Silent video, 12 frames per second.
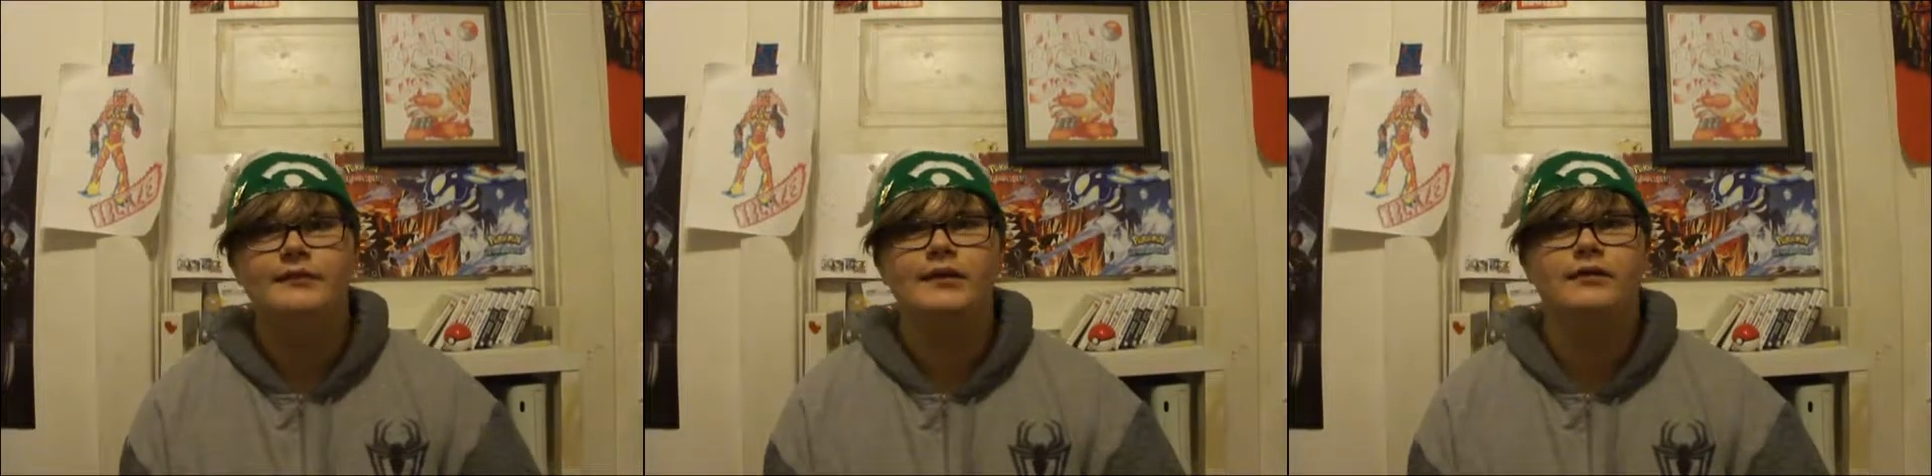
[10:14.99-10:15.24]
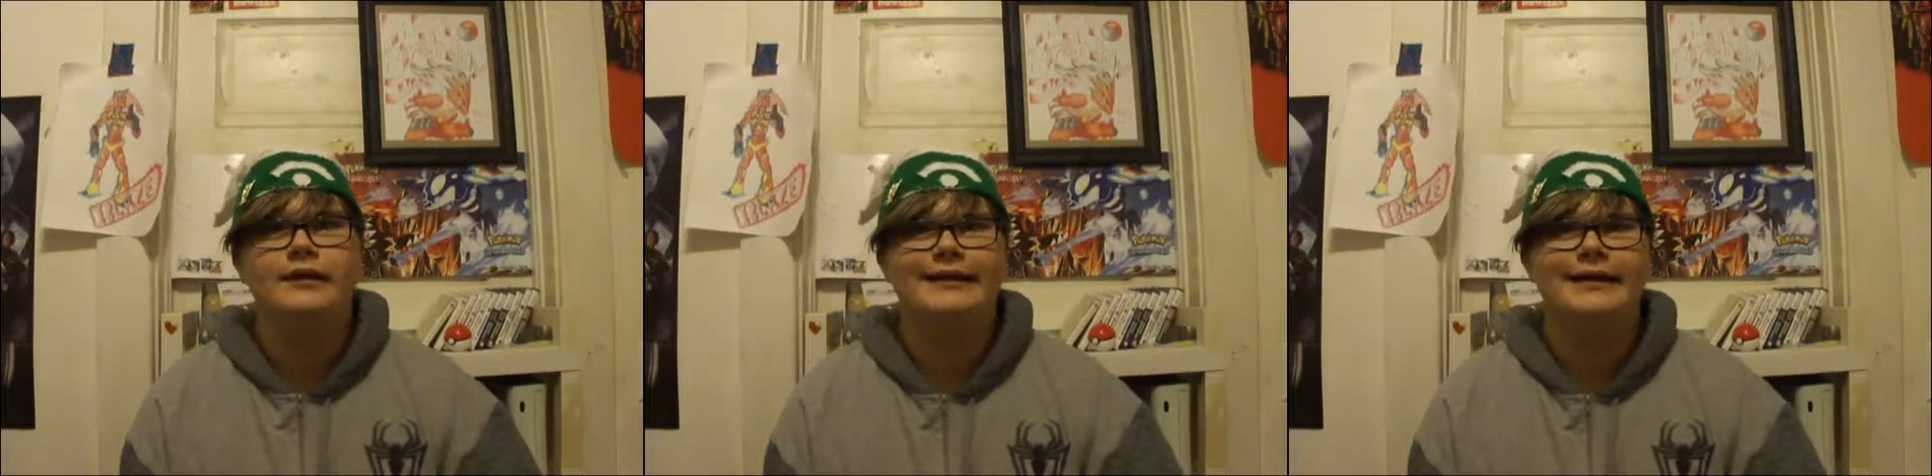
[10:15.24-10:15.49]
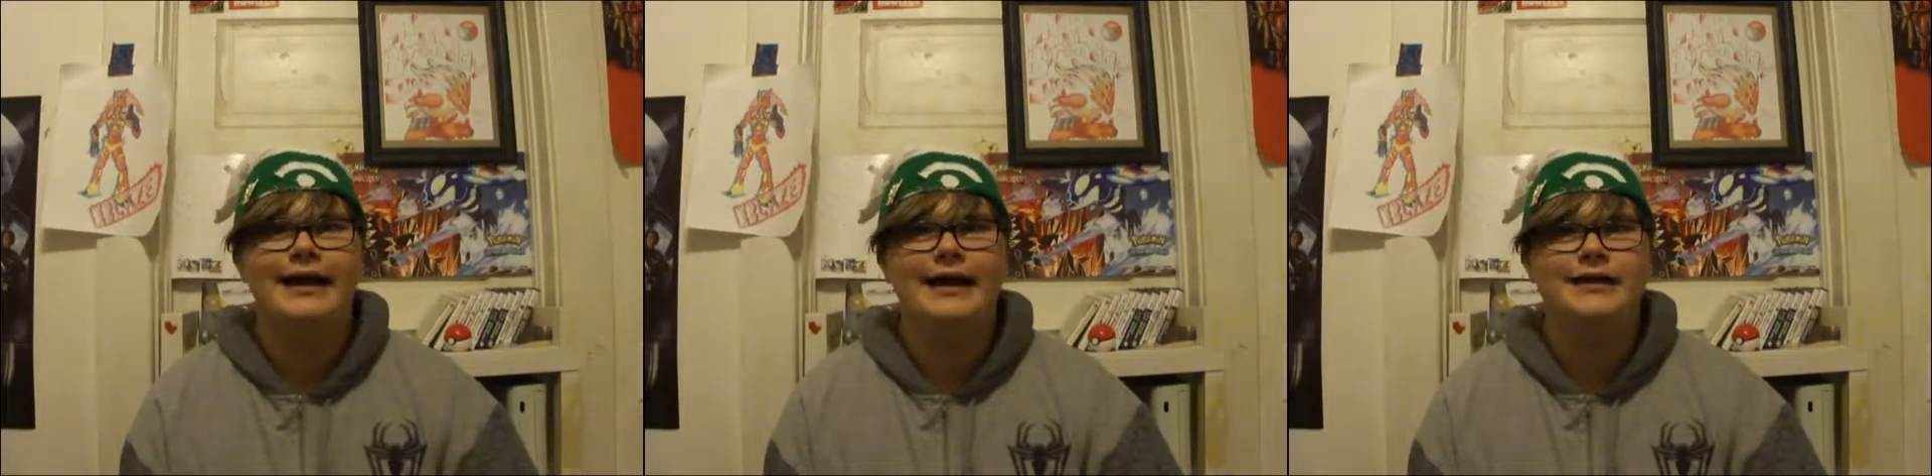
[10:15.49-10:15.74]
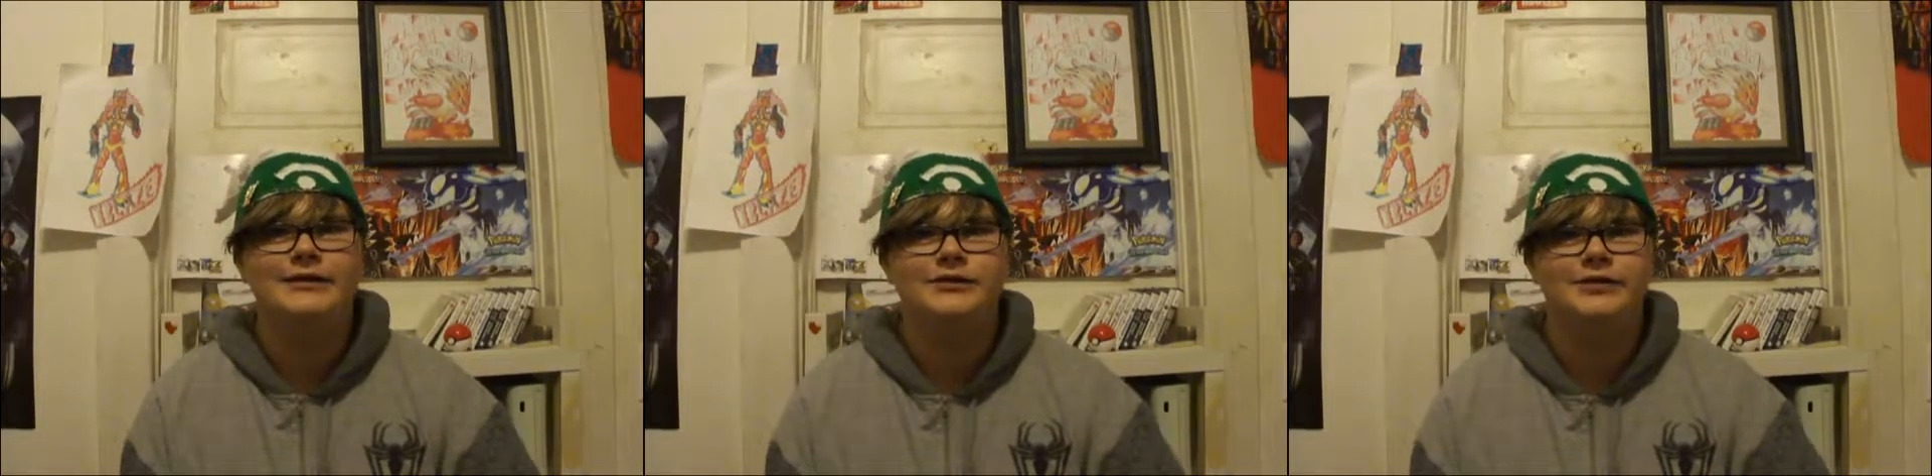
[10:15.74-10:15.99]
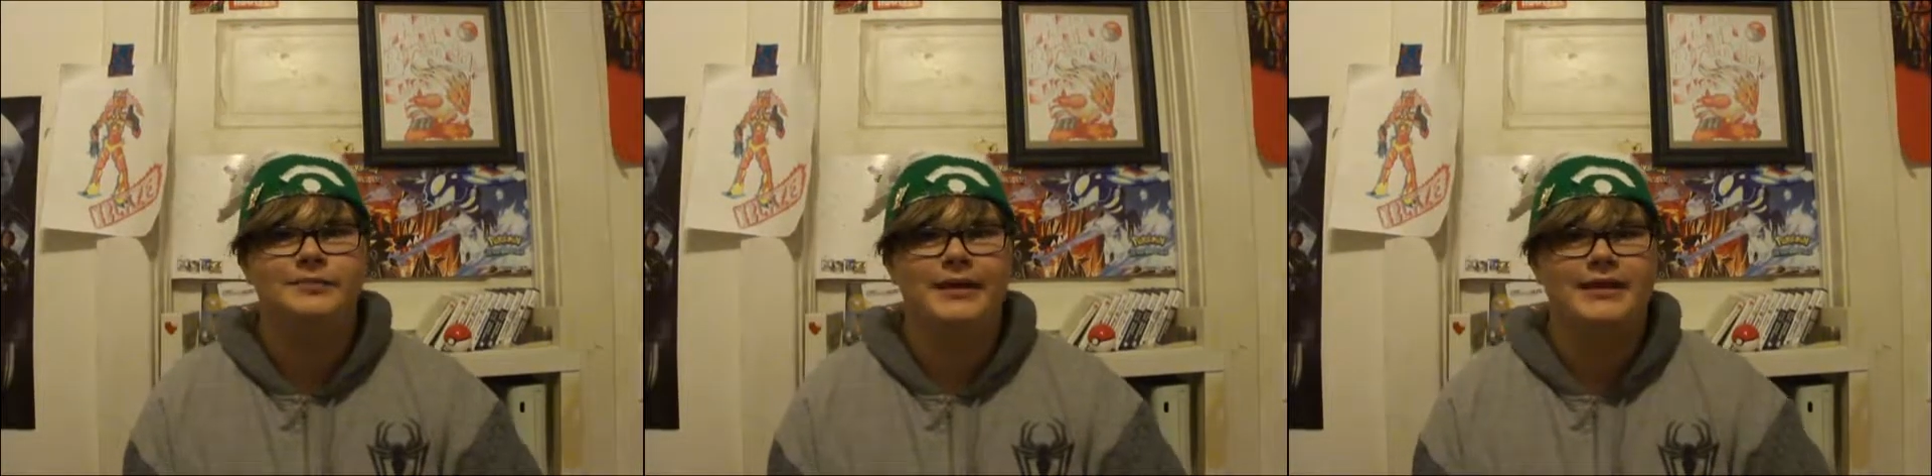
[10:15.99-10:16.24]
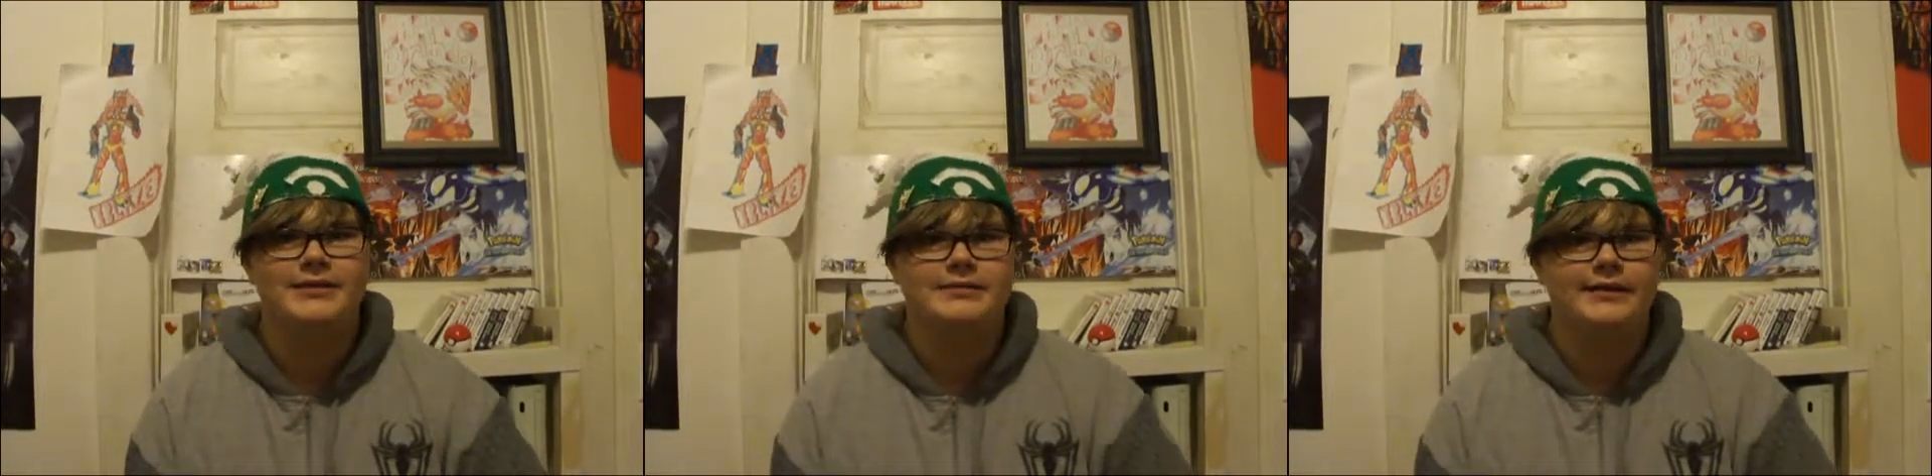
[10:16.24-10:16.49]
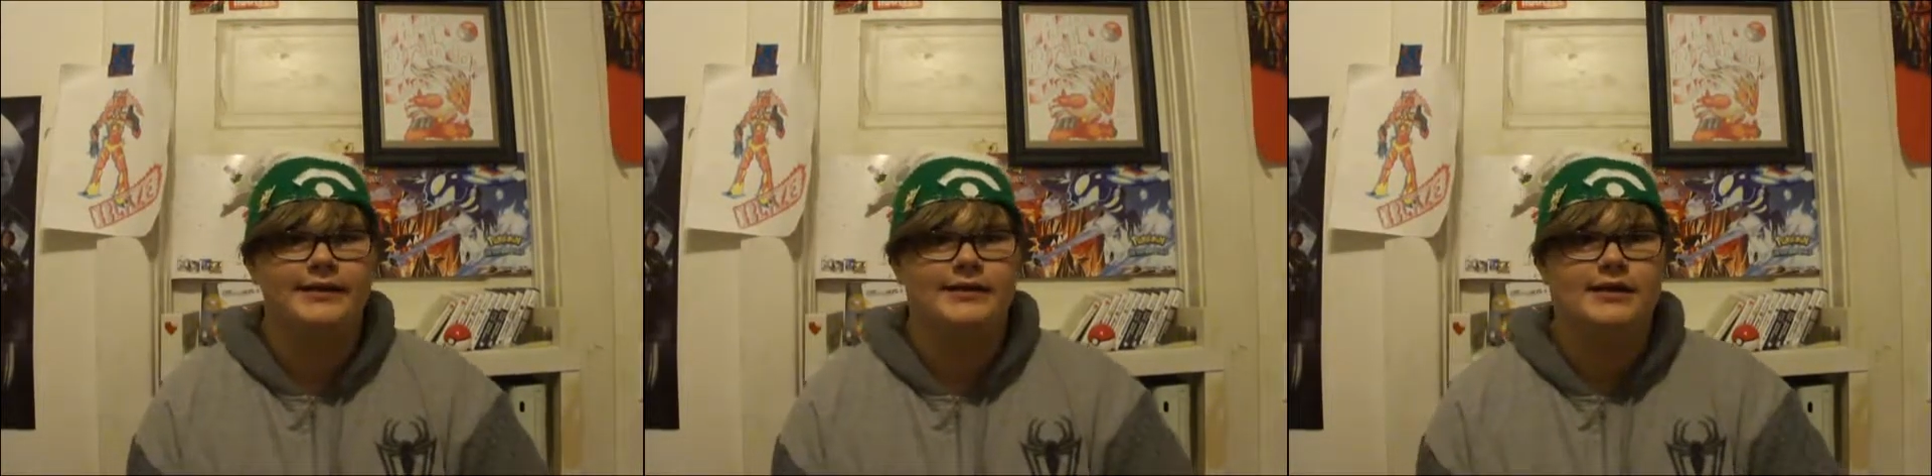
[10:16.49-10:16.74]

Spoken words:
Like, it actually makes, like,